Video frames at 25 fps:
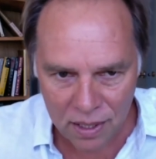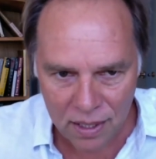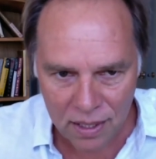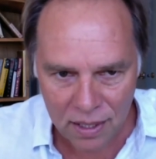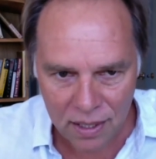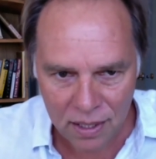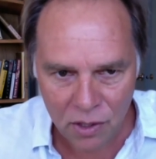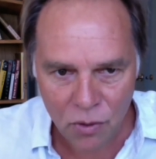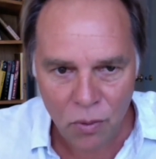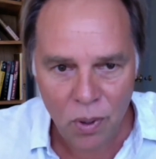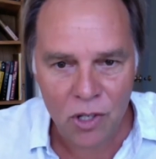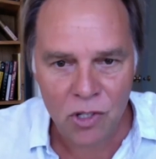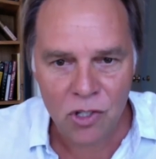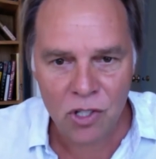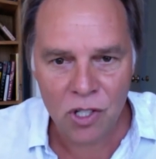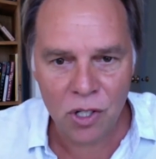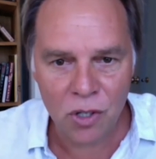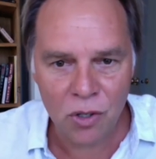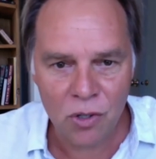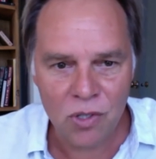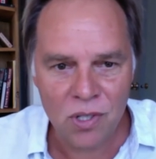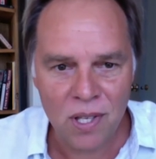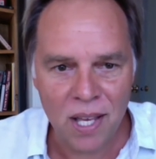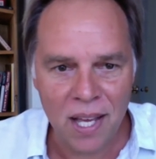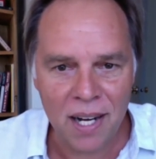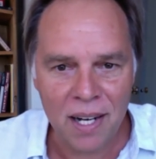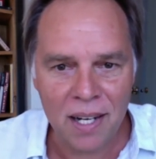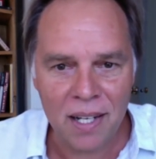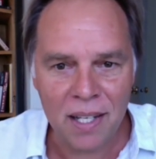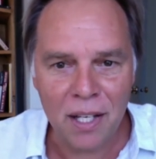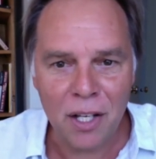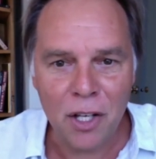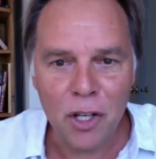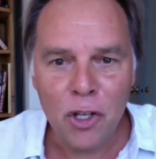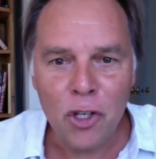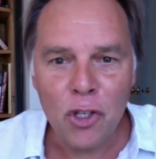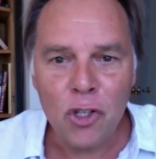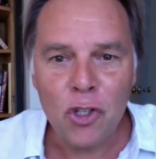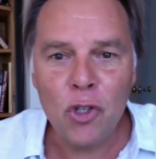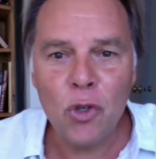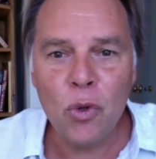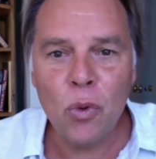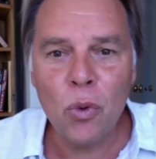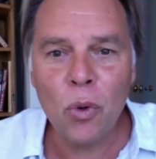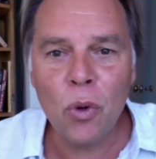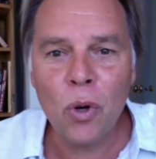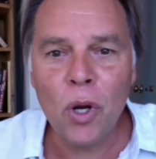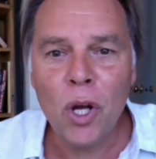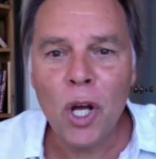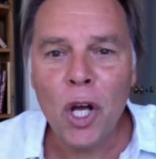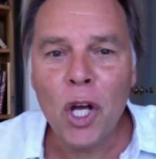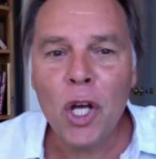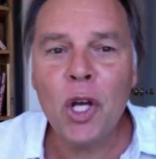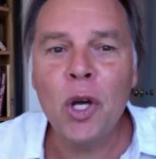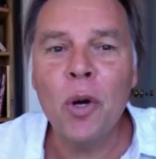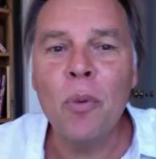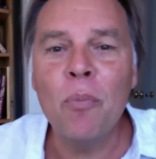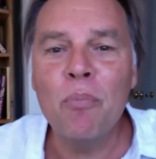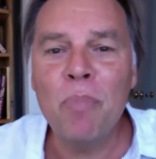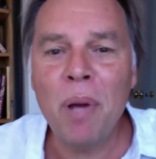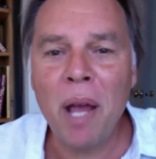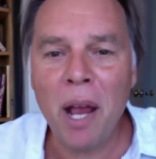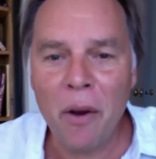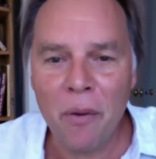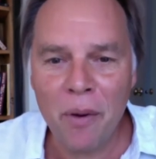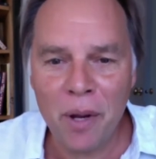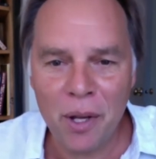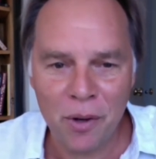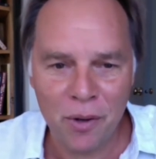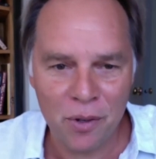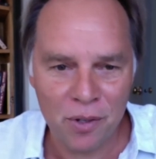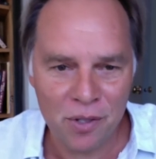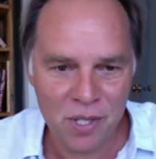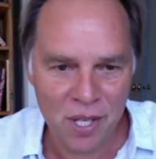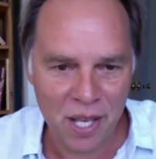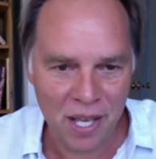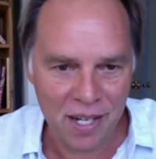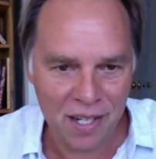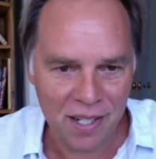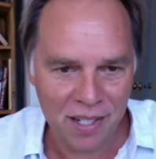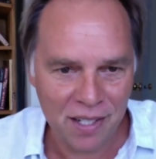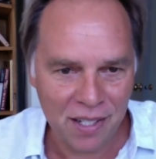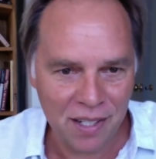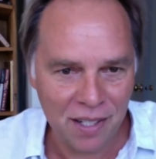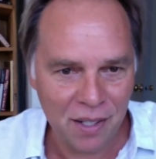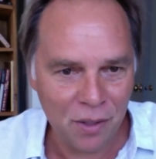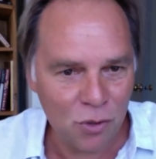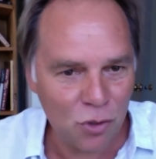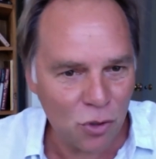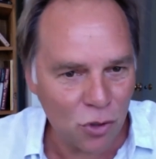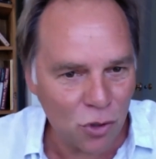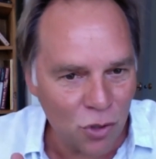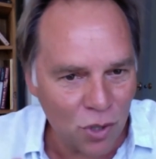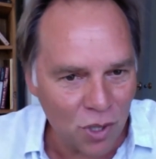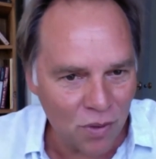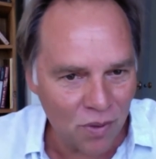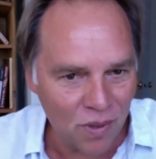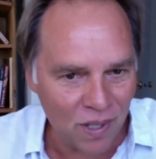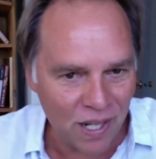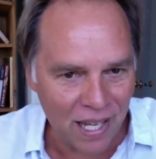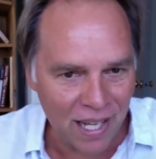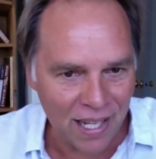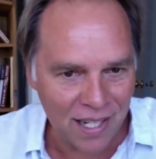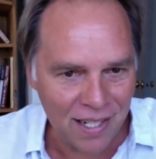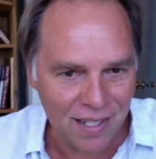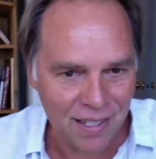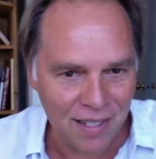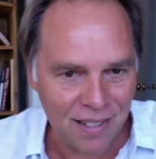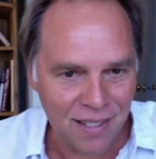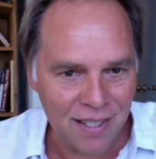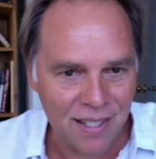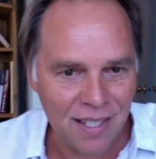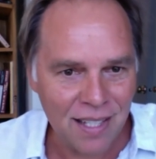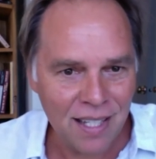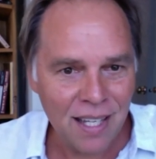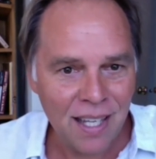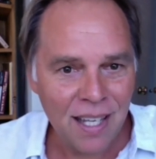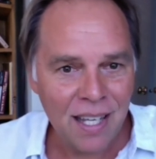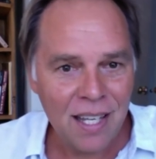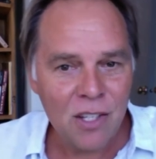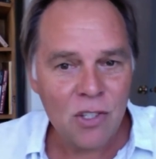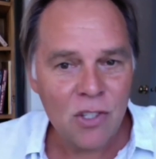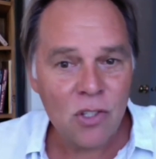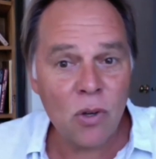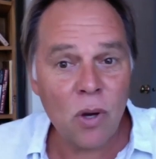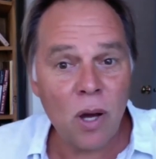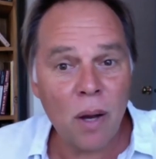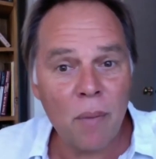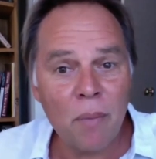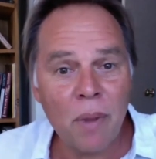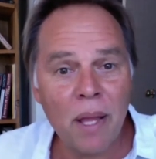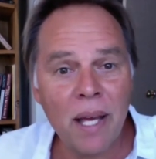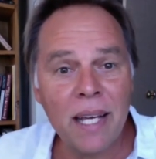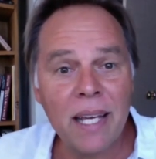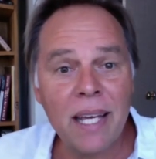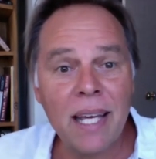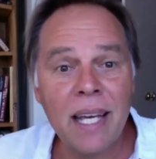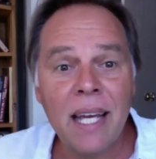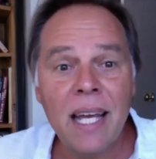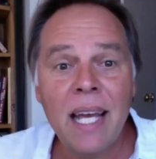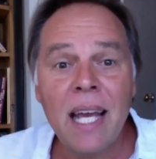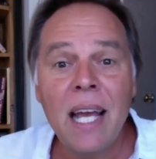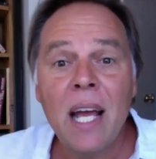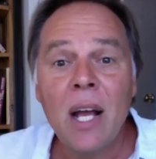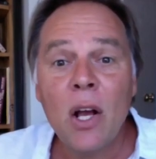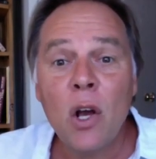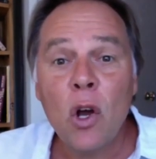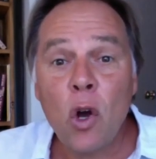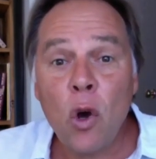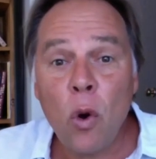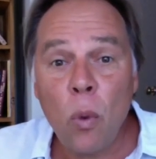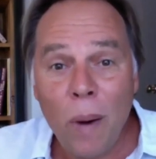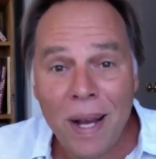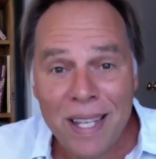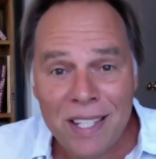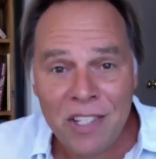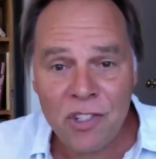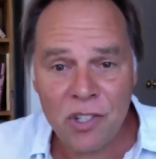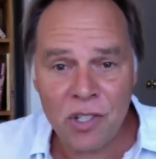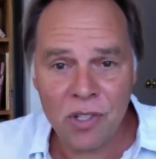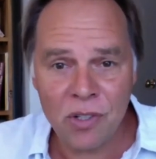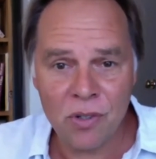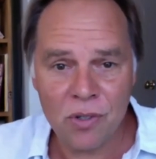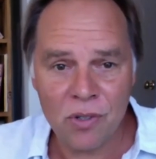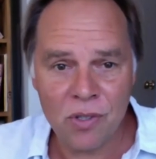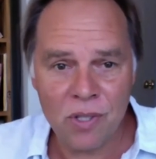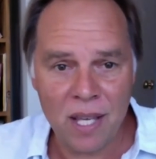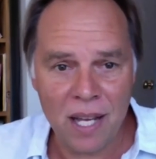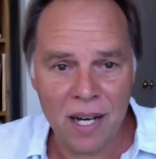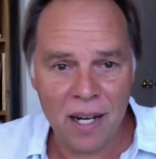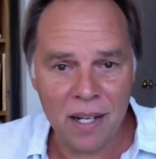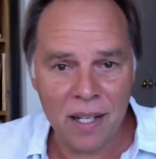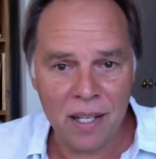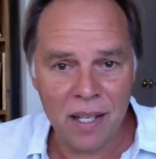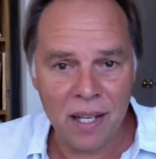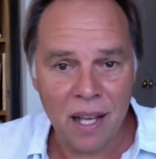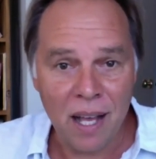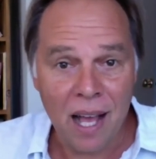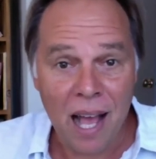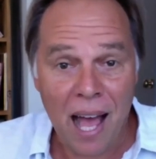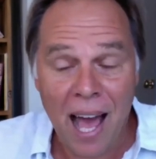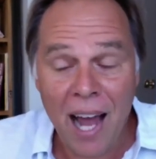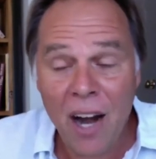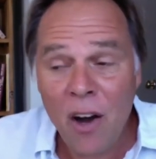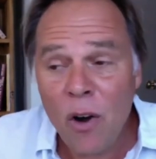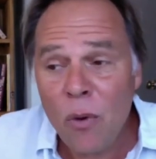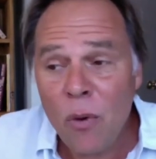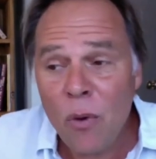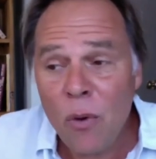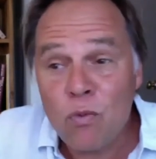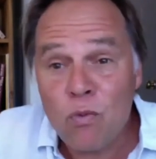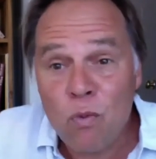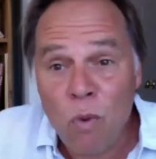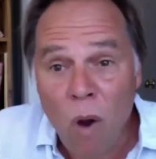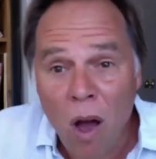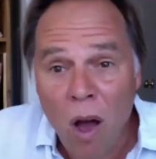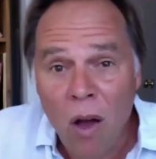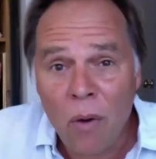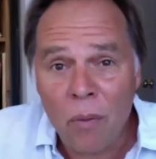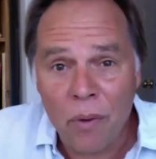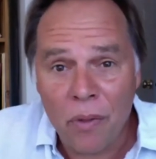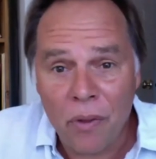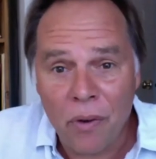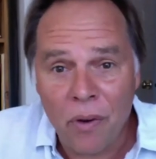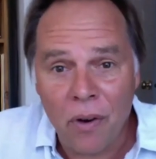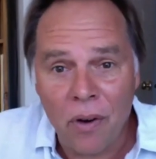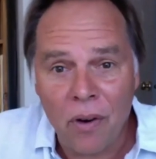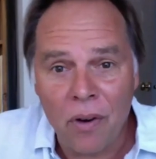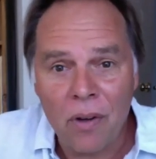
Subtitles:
Questioning her sanity. You're comparing her sanity. Those are two different actions. So I'm like, question her sanity. I don't know what's wrong with her.